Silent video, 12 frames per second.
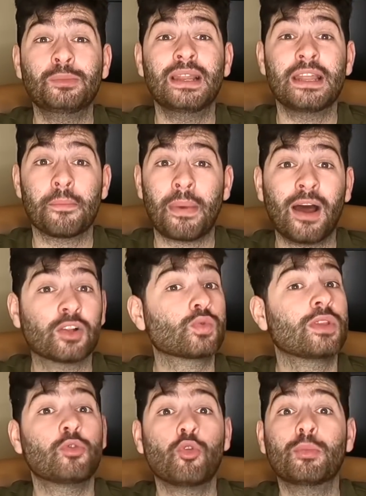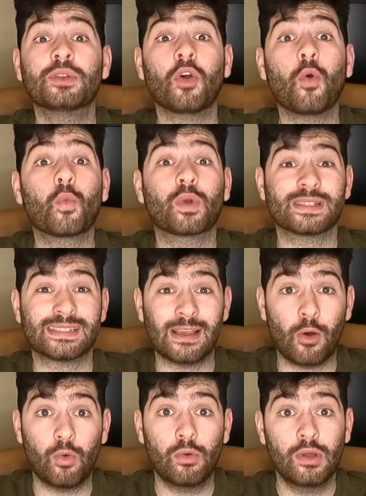million when Dortmund don't want to
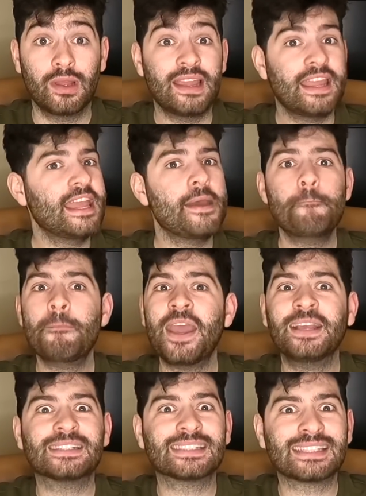sell. It makes